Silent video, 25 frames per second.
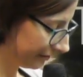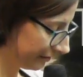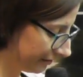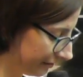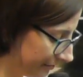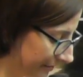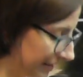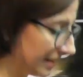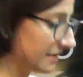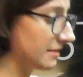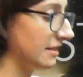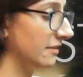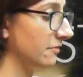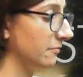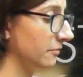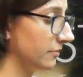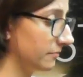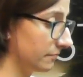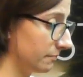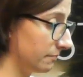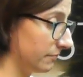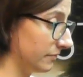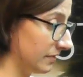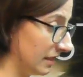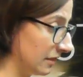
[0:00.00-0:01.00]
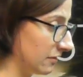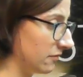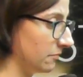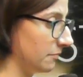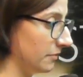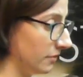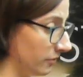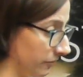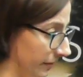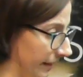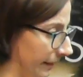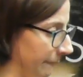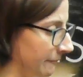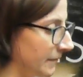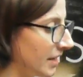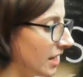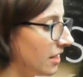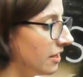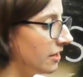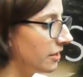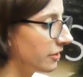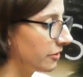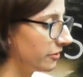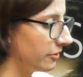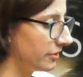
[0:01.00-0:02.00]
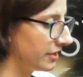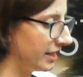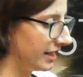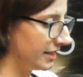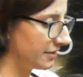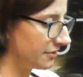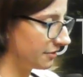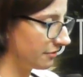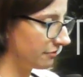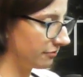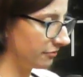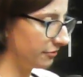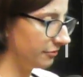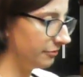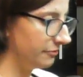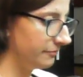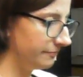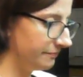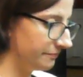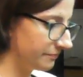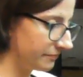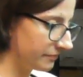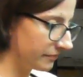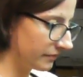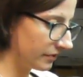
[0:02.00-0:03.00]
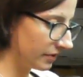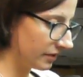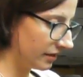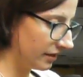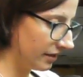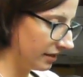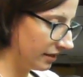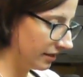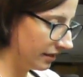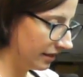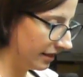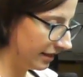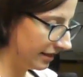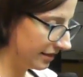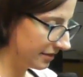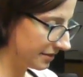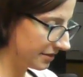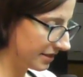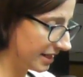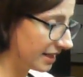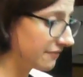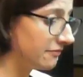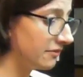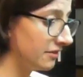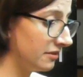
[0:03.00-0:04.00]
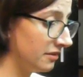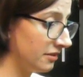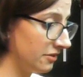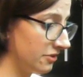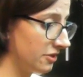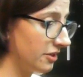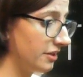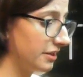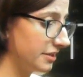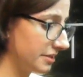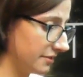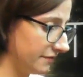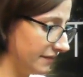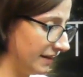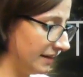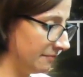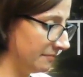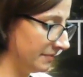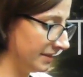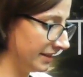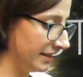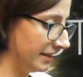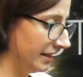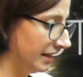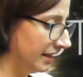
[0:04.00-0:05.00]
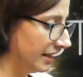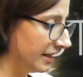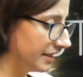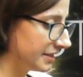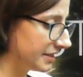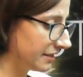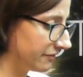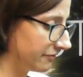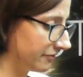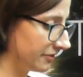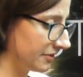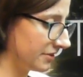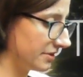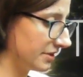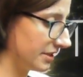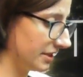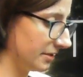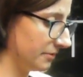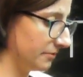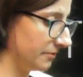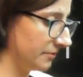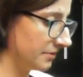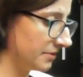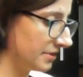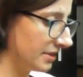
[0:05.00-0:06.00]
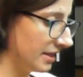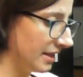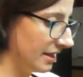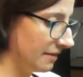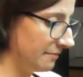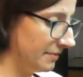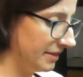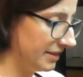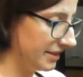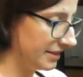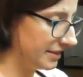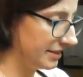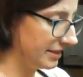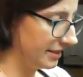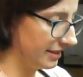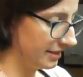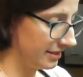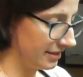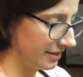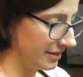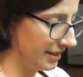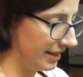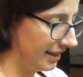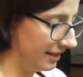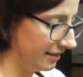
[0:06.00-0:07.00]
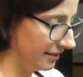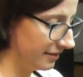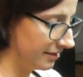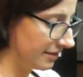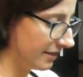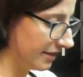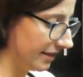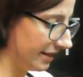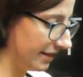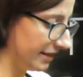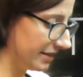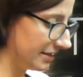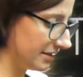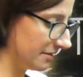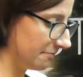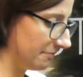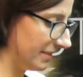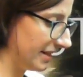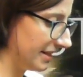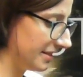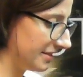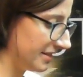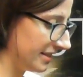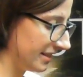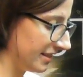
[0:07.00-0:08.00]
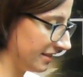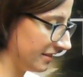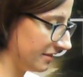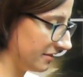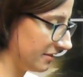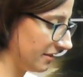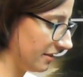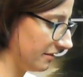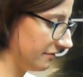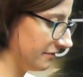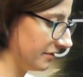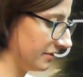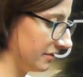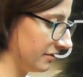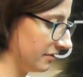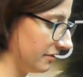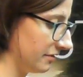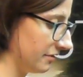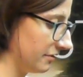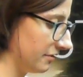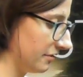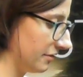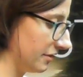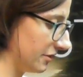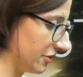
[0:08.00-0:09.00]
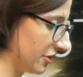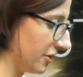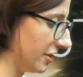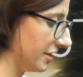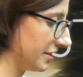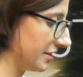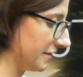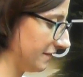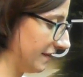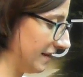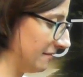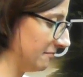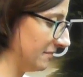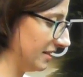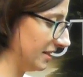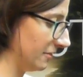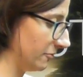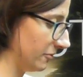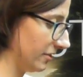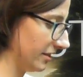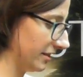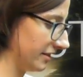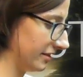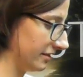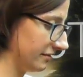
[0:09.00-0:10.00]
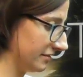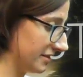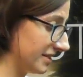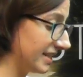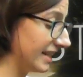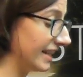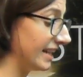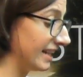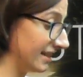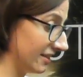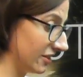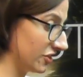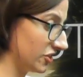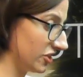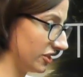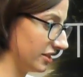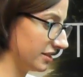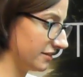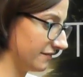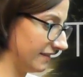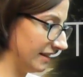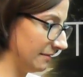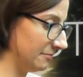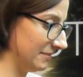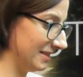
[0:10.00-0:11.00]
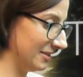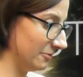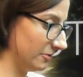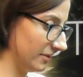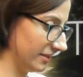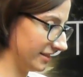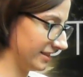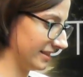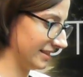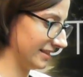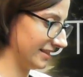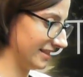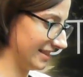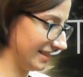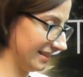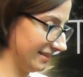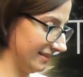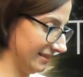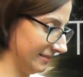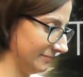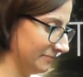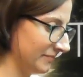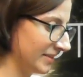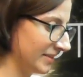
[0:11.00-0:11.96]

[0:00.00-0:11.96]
Sense of belonging. God has given the church family different skills, abilities, and talent. It is a blessing serving the church family seeing the church family working together.